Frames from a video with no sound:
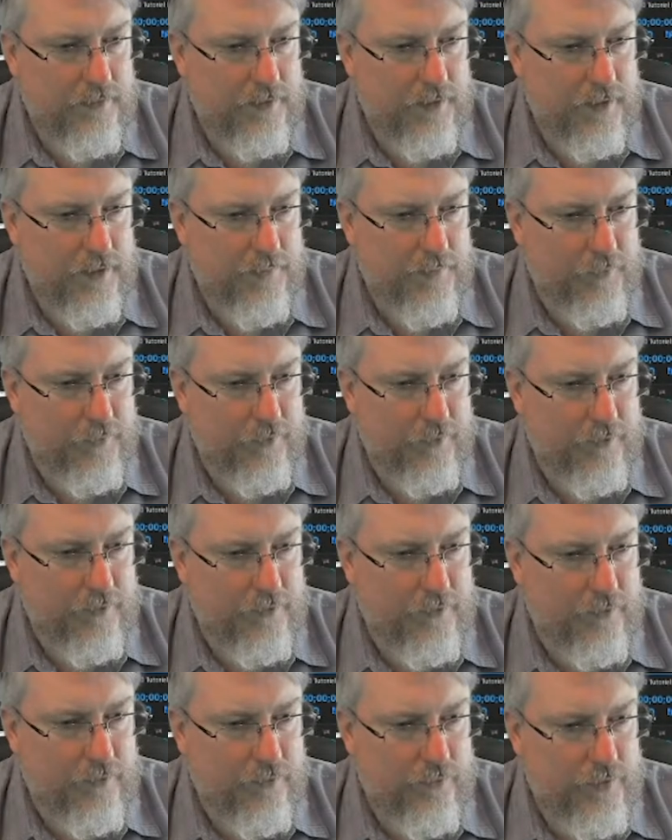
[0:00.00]
and I'm
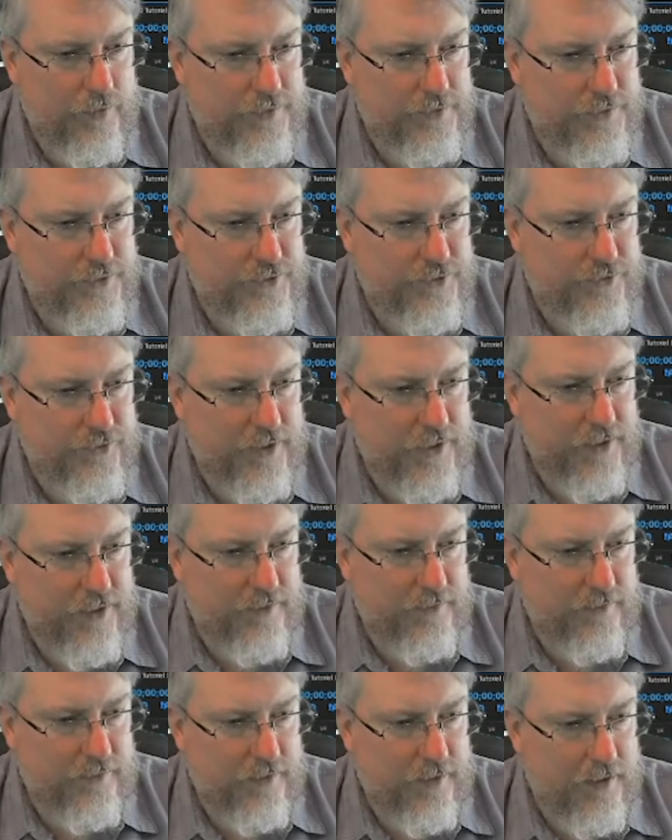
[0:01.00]
going to try to
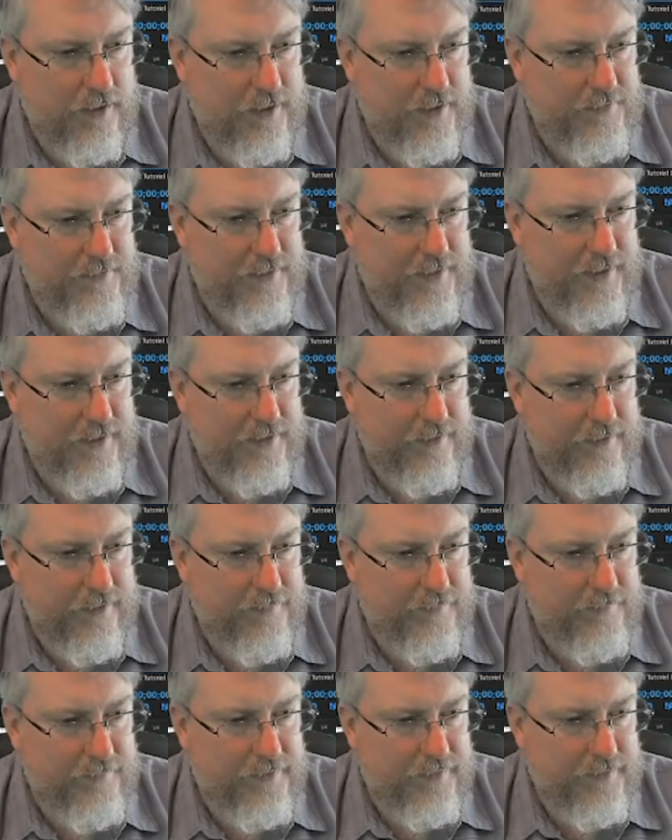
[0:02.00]
line that
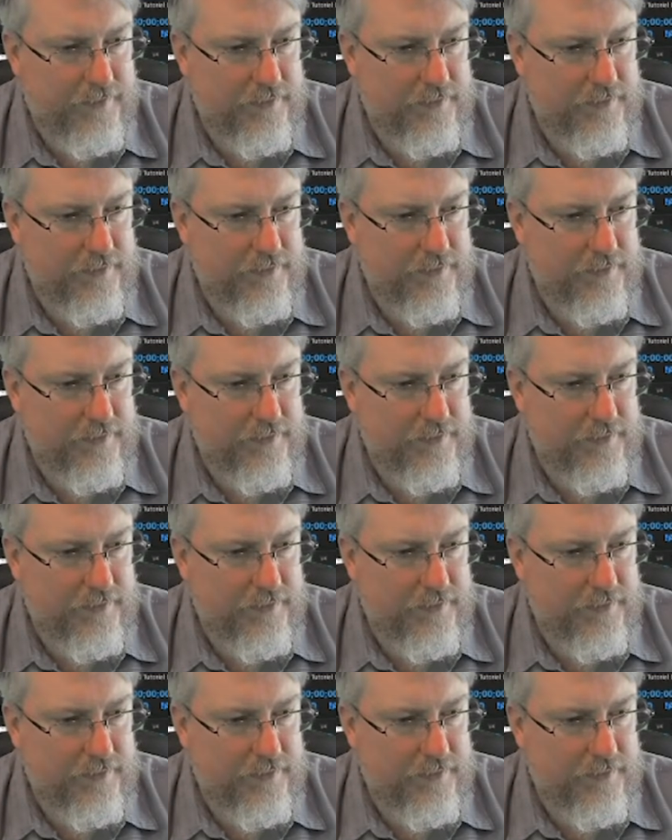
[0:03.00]
up